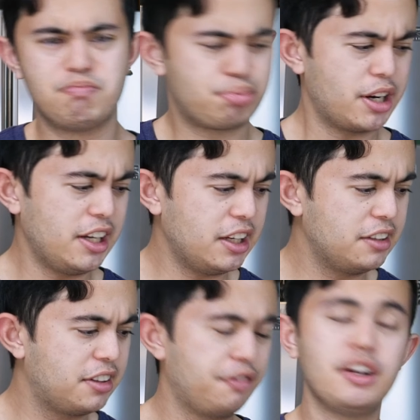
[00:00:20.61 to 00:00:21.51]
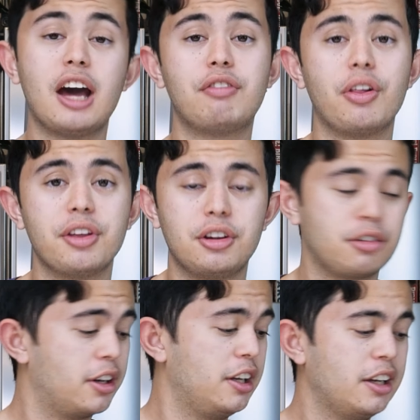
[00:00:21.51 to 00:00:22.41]
Pretty easy if you have all the
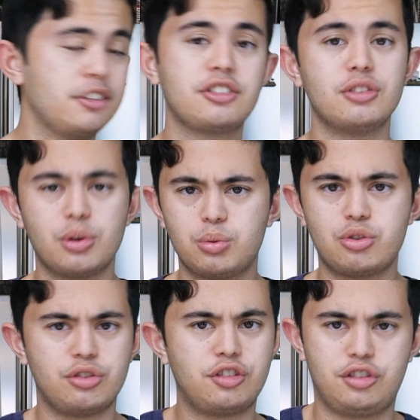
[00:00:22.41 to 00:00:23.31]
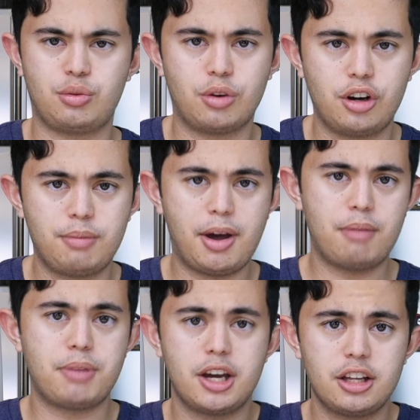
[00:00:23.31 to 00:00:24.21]
ingredients. No juices to worry
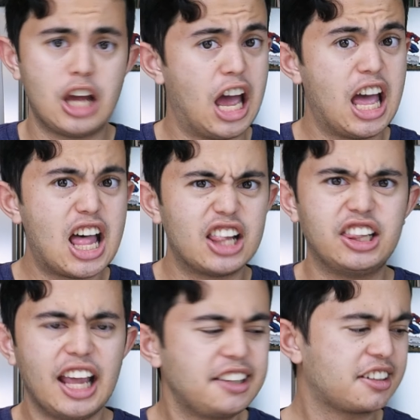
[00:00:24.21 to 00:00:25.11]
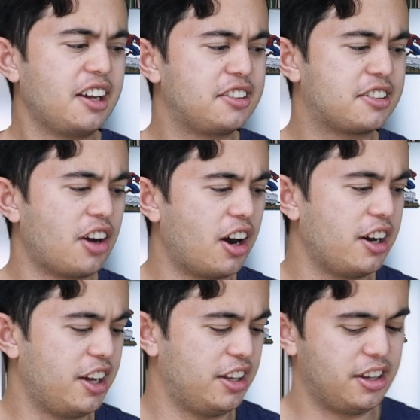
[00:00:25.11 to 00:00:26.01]
about, but let's get
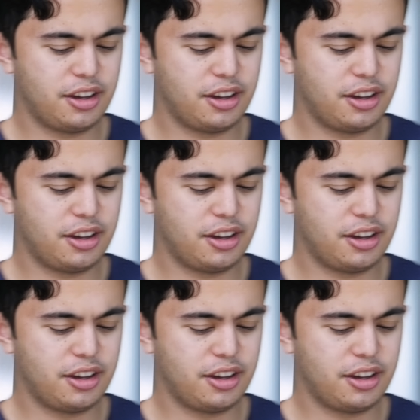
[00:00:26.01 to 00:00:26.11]
started.